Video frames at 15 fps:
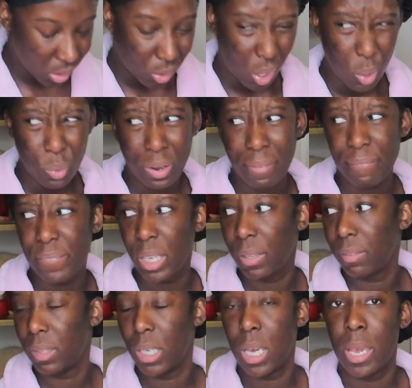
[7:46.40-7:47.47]
I wear
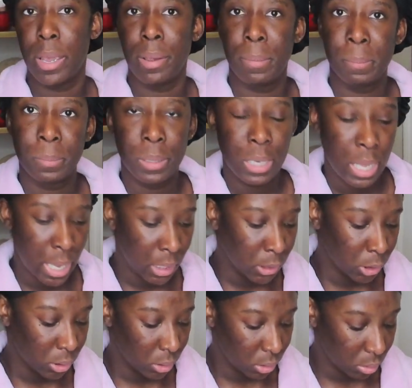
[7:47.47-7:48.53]
58
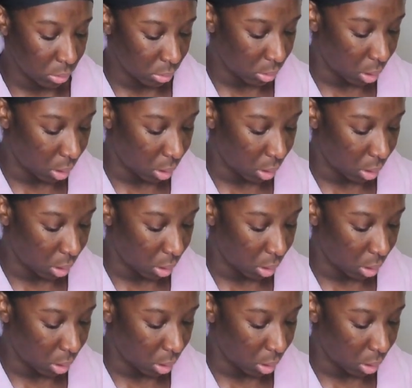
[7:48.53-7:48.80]
lashes.